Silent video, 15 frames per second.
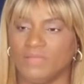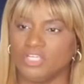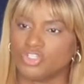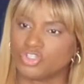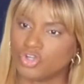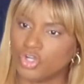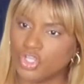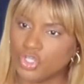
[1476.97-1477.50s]
make
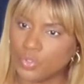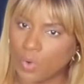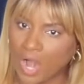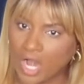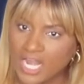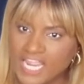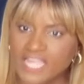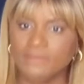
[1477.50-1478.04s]
sure you
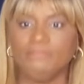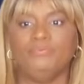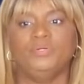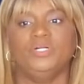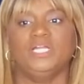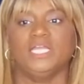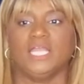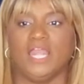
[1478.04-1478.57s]
are
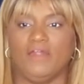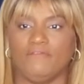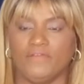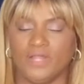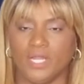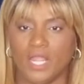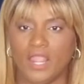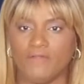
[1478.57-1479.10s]
inputting
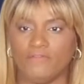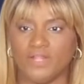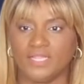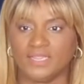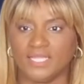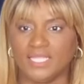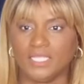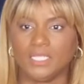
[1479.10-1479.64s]

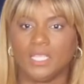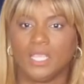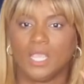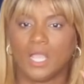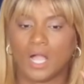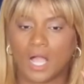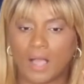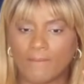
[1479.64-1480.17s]
everything
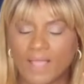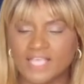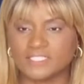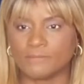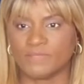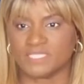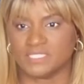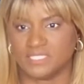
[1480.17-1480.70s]

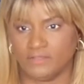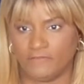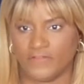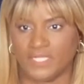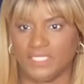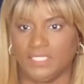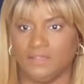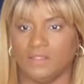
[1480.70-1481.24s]

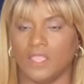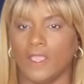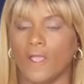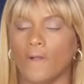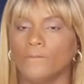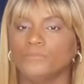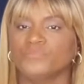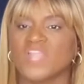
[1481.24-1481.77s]
specifically
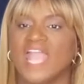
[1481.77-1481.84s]
there,